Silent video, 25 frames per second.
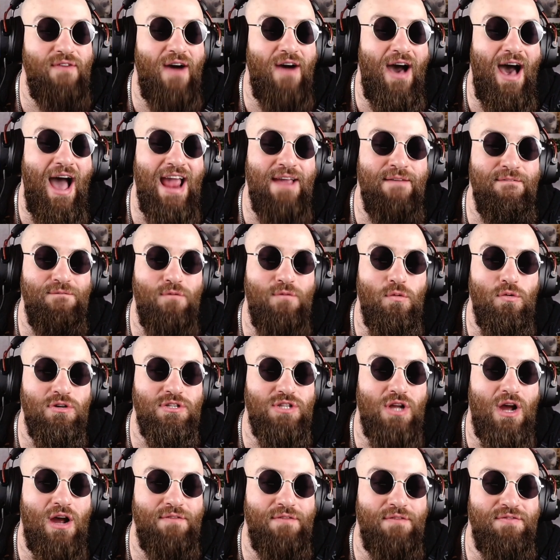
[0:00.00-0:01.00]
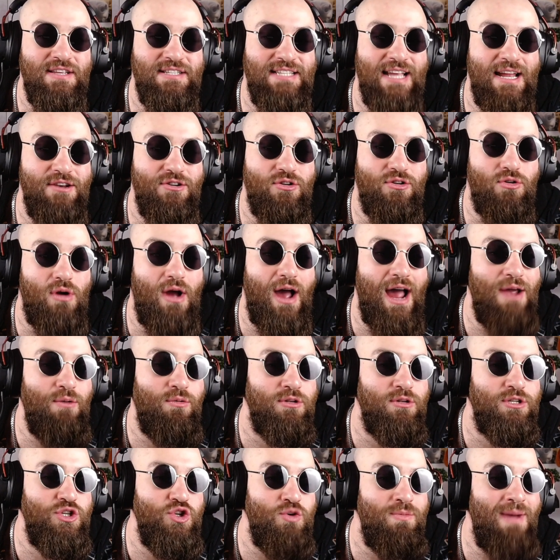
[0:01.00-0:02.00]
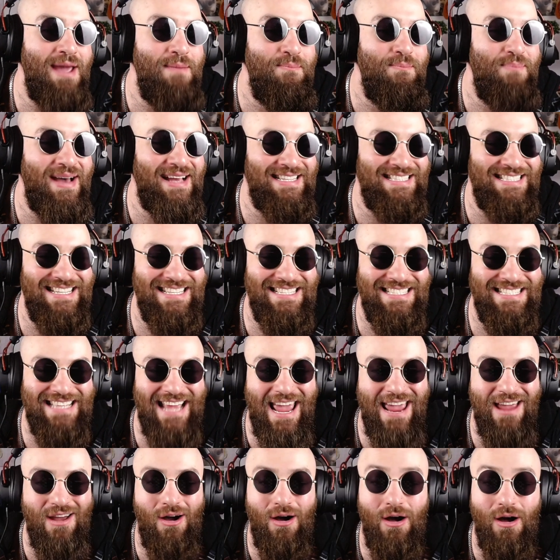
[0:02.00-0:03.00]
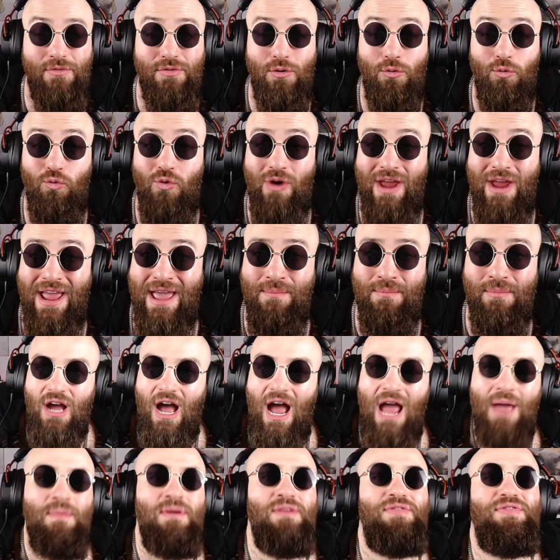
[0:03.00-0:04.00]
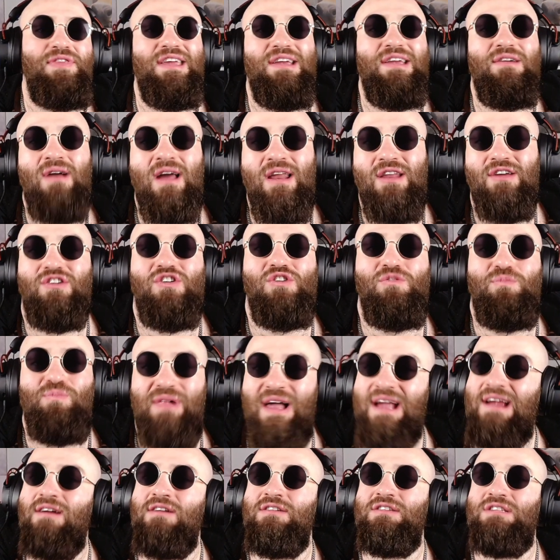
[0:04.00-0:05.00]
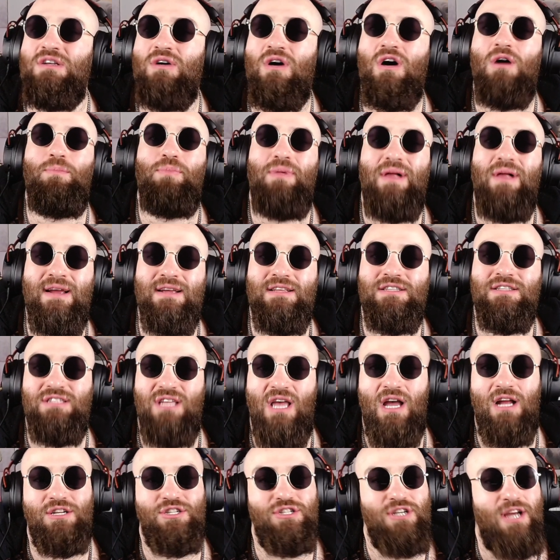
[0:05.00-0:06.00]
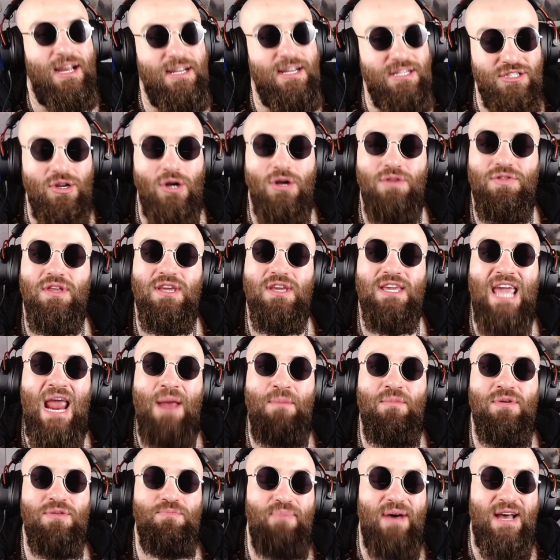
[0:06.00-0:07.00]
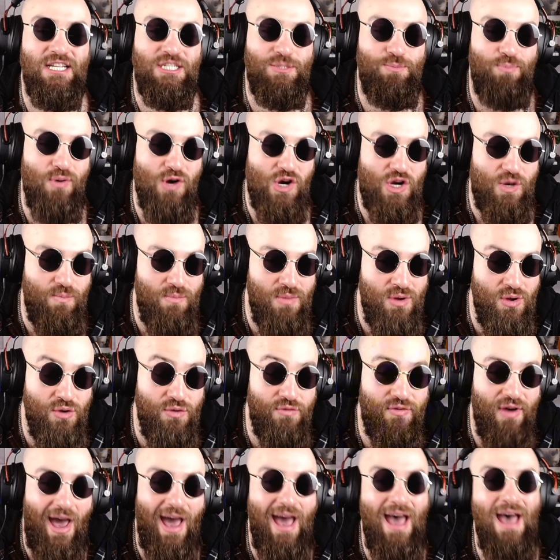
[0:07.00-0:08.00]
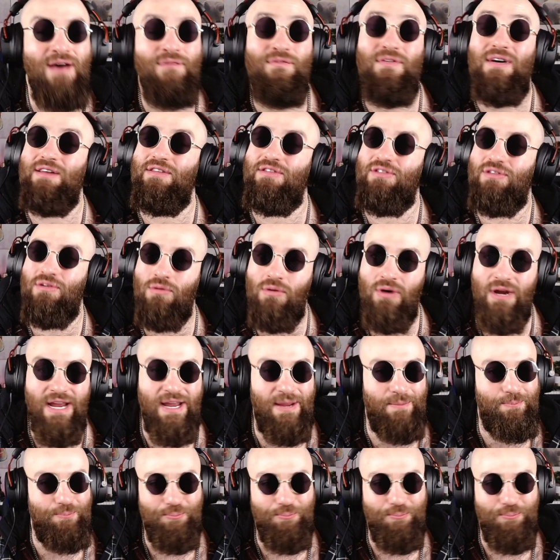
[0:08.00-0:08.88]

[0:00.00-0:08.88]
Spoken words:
I am forced off the center, I will do my best to stay on the rim. I'm a theoretical player, so I'll play as such. I start the game with best book move, f3.